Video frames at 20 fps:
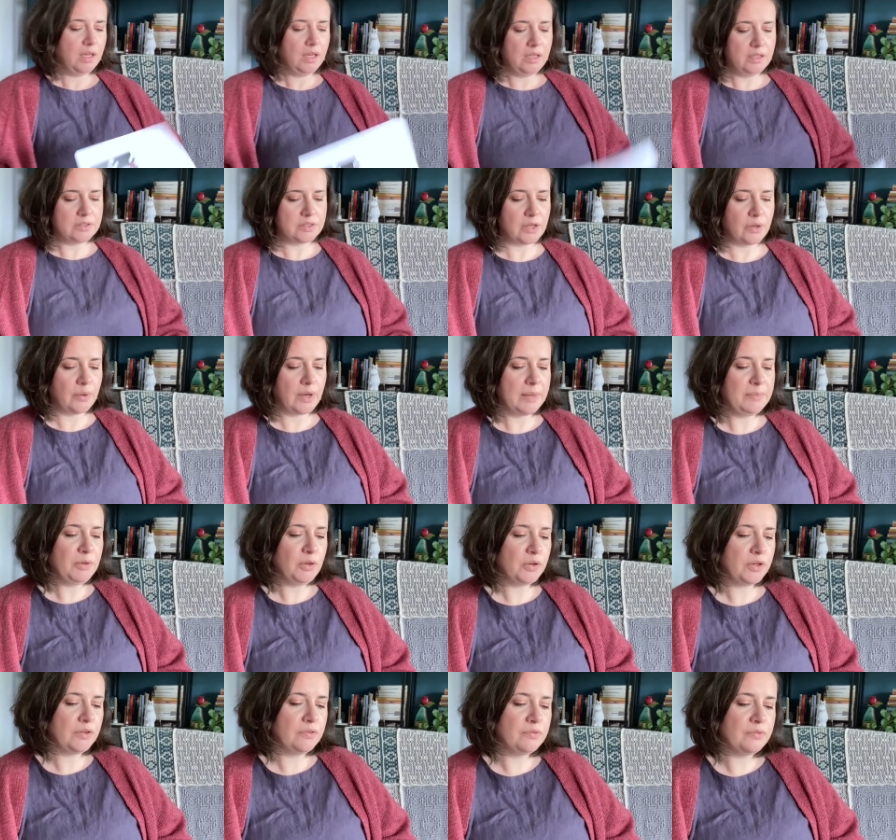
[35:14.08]
So I'm
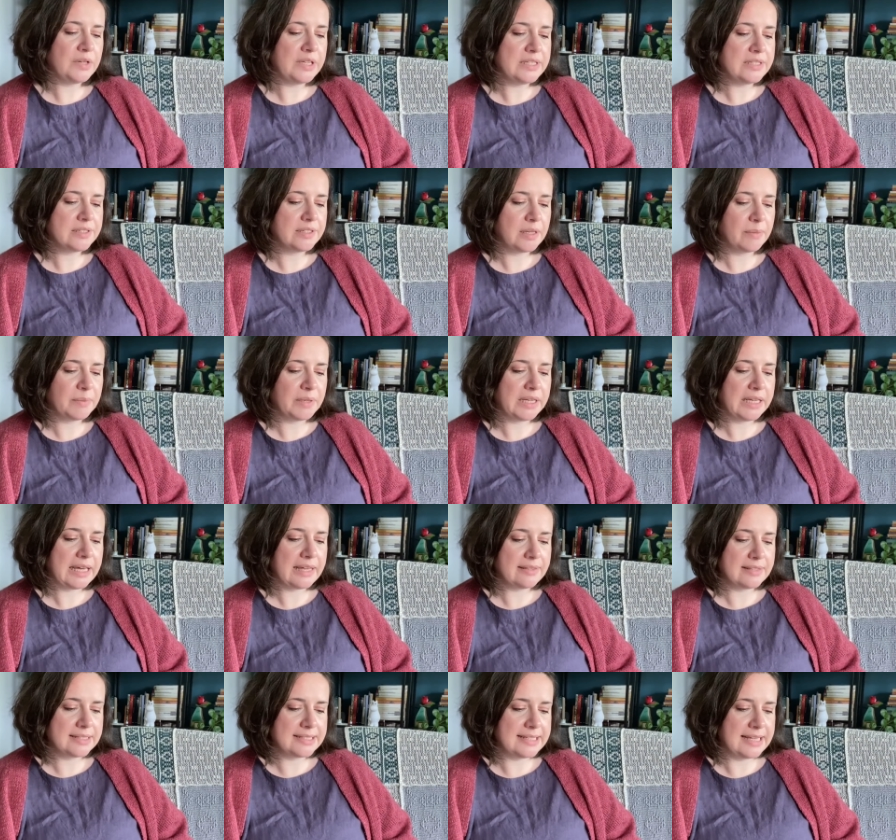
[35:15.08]
not convinced I'm going to
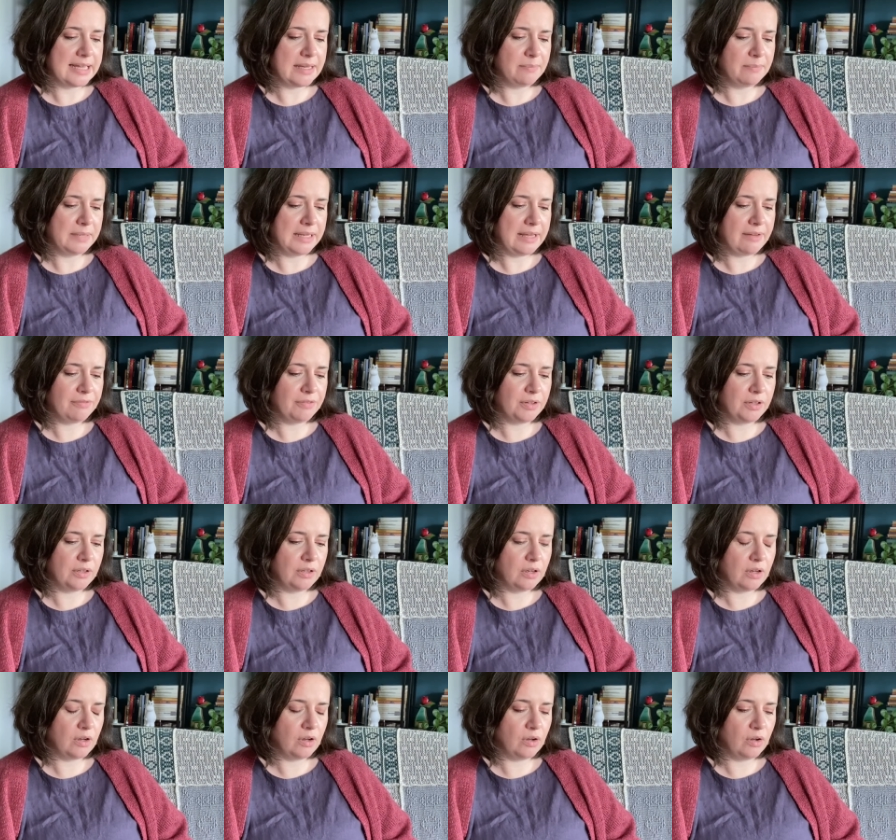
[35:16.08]
get the same
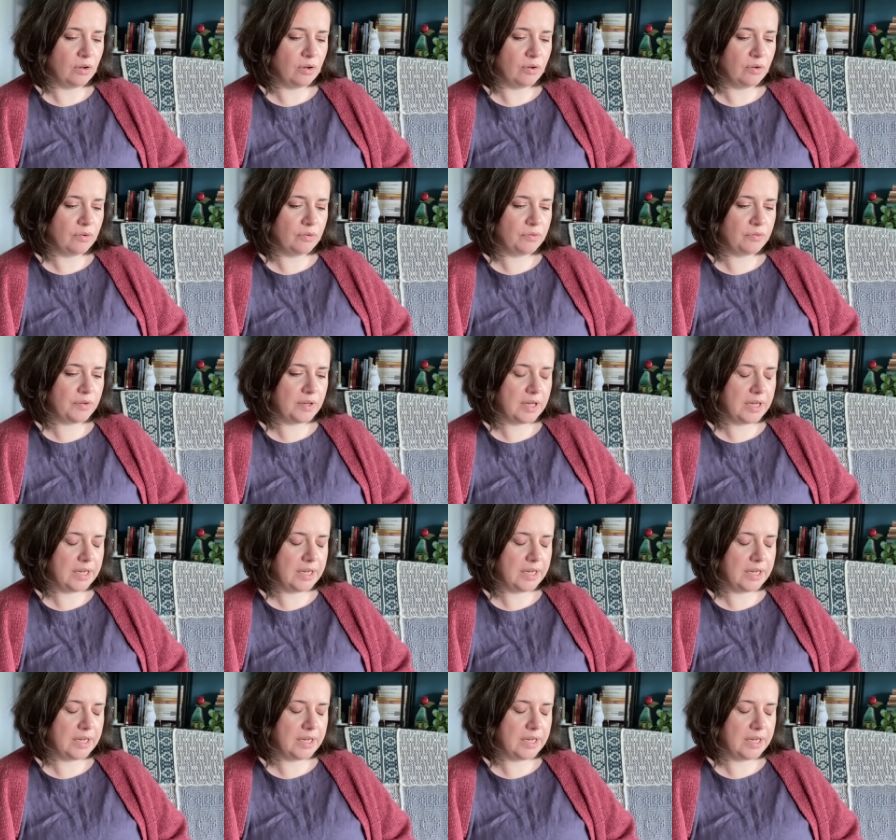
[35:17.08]
level of